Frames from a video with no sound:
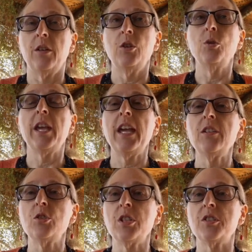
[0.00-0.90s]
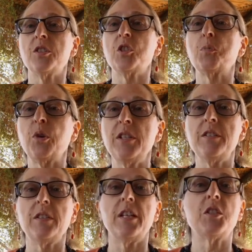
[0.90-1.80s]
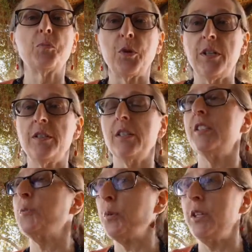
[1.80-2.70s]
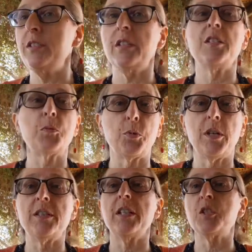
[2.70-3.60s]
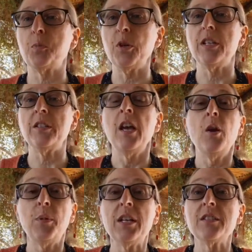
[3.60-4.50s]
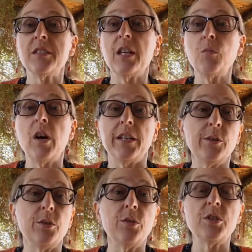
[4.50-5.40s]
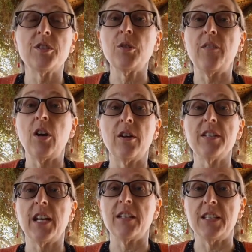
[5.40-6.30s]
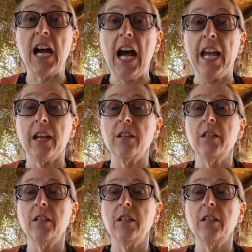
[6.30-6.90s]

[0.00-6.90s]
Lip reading: You can't just sprint and sprint and sprint and sprint and sprint, because then what? You have a heart attack and die.